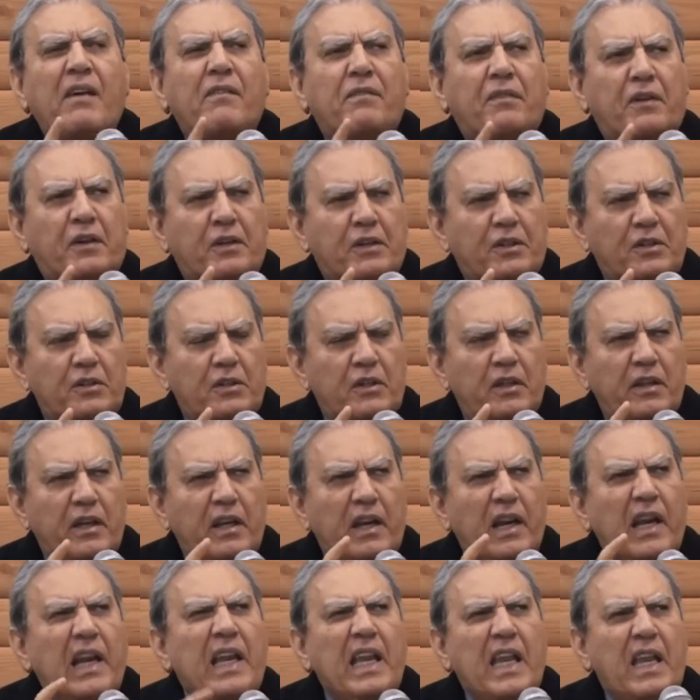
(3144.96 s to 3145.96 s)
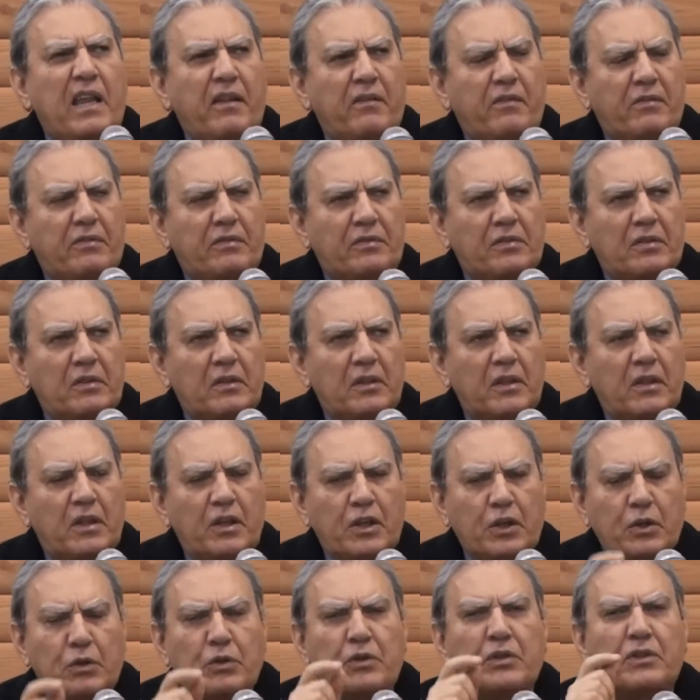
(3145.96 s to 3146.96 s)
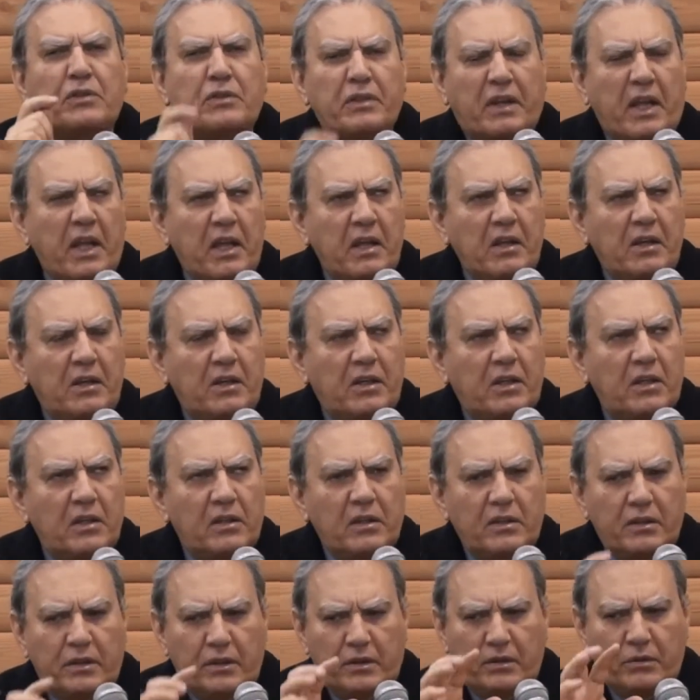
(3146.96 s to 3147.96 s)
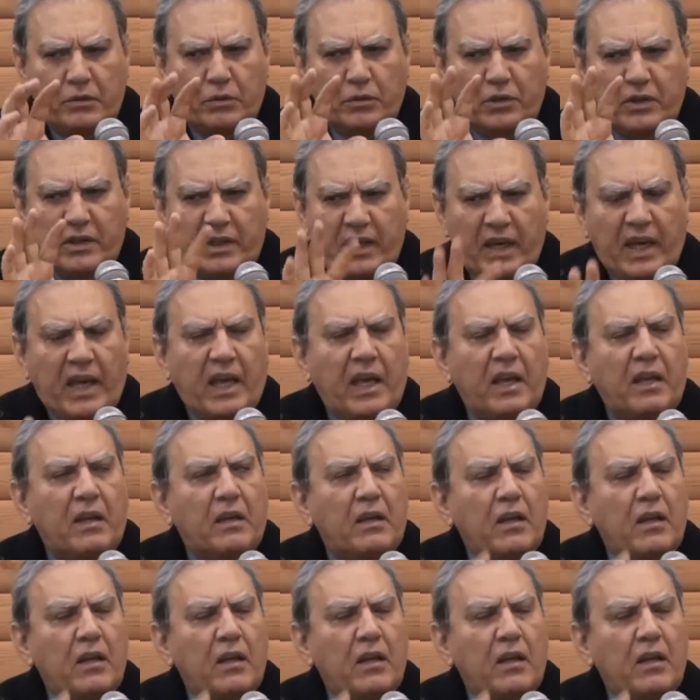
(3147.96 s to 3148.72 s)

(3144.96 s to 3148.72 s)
don't ever leave your drink,